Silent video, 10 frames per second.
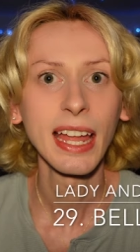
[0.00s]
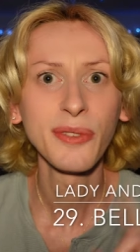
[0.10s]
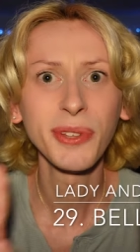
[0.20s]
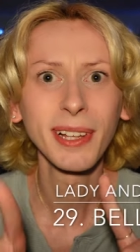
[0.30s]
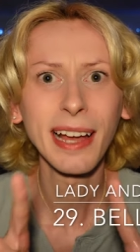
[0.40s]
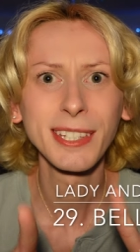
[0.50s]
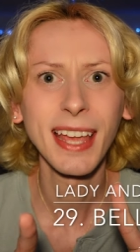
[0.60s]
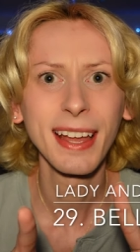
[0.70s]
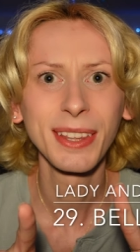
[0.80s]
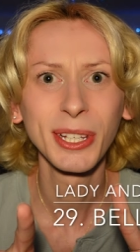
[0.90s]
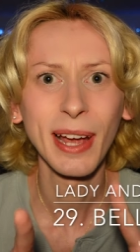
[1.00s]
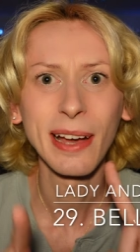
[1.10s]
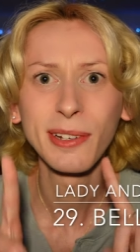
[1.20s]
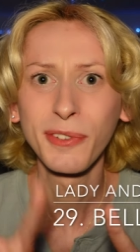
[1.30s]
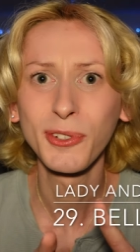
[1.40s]
And if you look outside on the
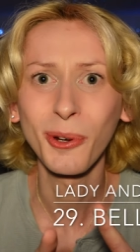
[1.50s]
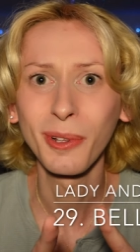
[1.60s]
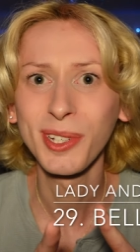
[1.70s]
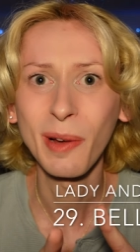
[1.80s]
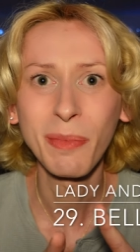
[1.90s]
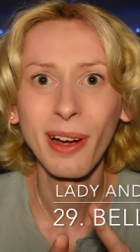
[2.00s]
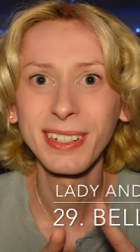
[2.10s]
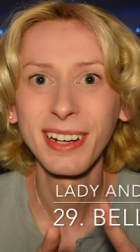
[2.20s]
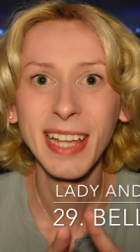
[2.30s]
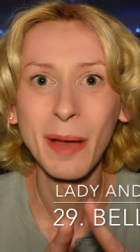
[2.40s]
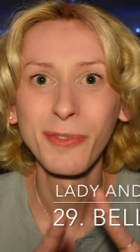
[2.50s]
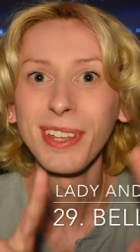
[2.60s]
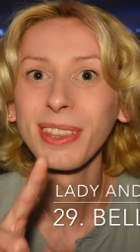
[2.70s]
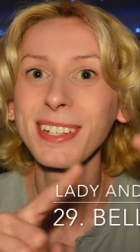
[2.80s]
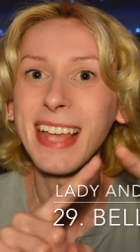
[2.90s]
ground, if strollers aren't parked on top of
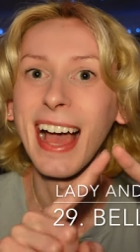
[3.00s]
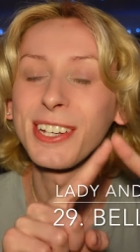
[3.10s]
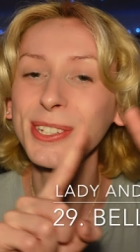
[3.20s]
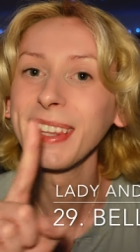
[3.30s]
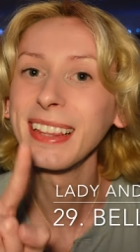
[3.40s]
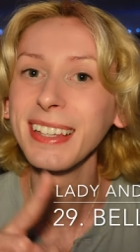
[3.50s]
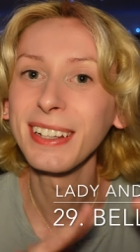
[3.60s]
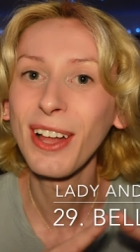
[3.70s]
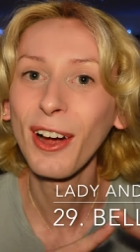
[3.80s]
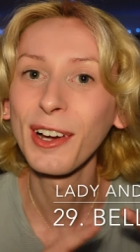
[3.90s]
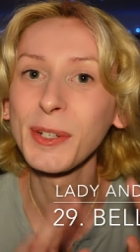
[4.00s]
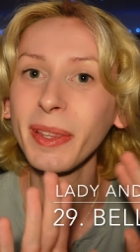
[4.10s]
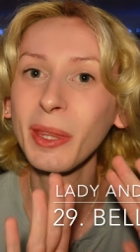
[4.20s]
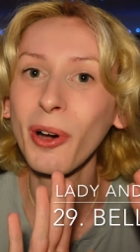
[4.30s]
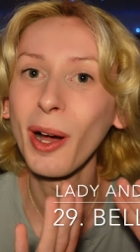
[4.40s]
it, there's actually the little heart
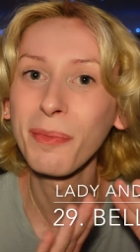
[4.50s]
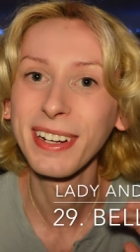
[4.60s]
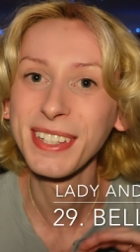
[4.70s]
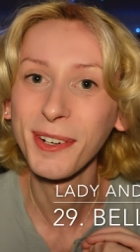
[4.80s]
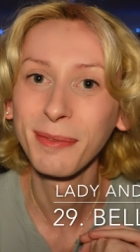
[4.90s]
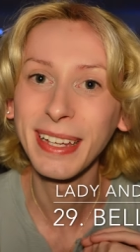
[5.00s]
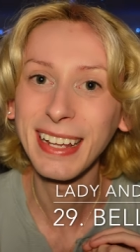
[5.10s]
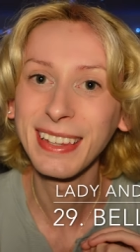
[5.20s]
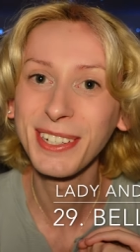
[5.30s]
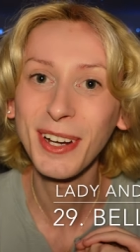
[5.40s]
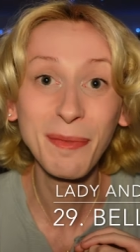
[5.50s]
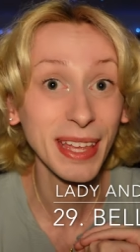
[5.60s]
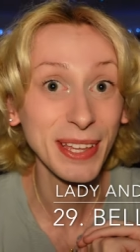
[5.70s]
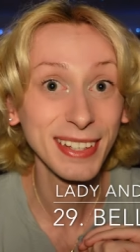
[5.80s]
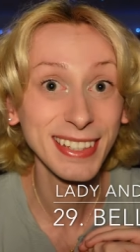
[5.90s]
with the paw prints from Lady and the Tramp
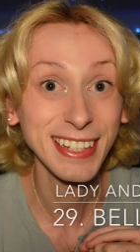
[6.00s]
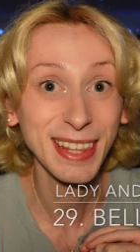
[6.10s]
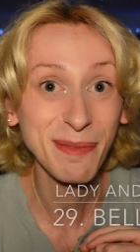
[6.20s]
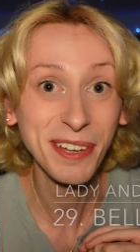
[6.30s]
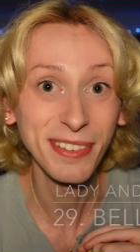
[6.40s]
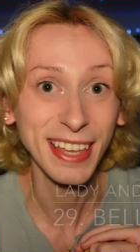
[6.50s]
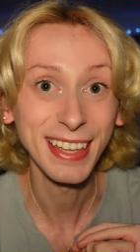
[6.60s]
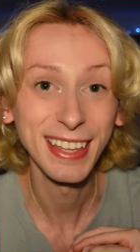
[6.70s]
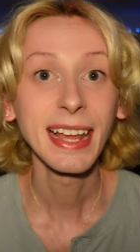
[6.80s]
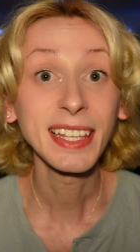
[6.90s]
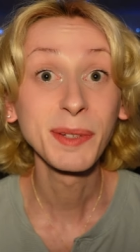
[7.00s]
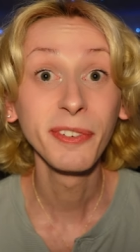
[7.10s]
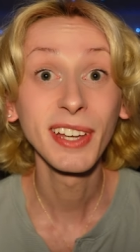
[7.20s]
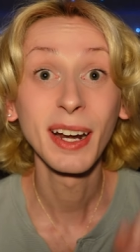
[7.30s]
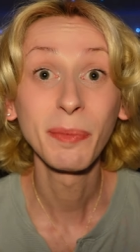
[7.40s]
that you can see in the movie. Next,
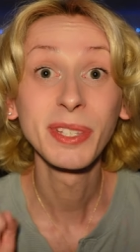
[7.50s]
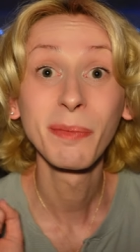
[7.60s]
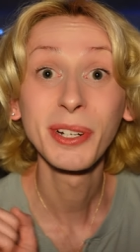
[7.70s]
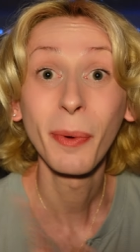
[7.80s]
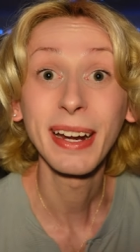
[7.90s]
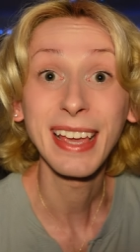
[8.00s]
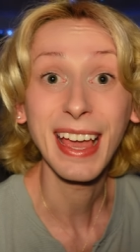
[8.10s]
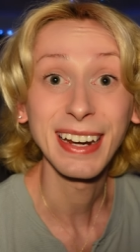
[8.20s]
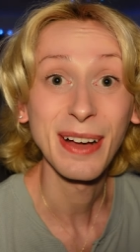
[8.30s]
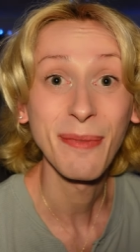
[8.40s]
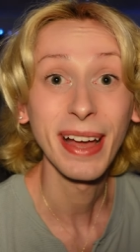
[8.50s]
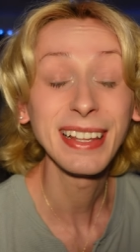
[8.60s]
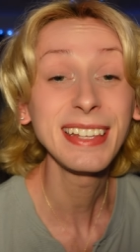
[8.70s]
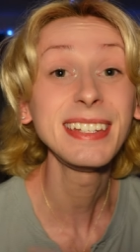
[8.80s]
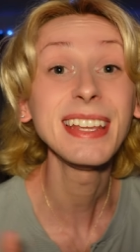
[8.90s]
moving on up to number 28 on my
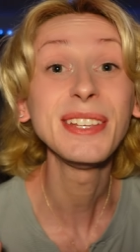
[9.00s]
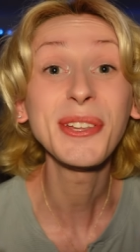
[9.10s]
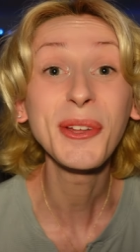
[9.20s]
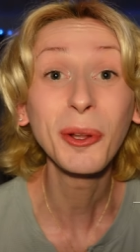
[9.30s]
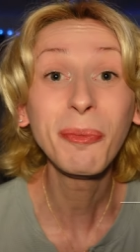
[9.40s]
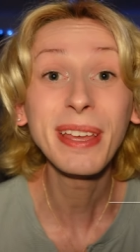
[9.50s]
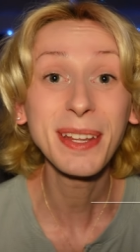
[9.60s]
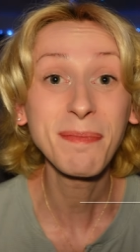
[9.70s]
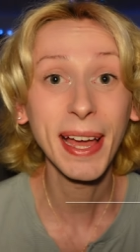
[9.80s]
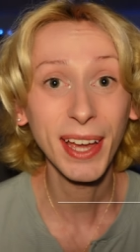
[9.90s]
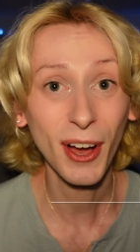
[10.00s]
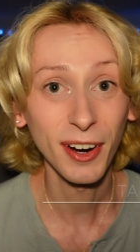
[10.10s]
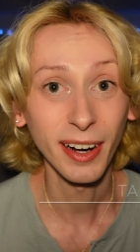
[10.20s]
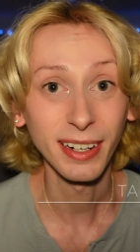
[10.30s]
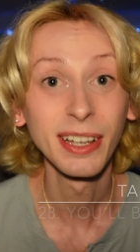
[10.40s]
list is You'll Be In My
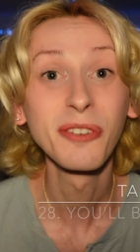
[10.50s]
Heart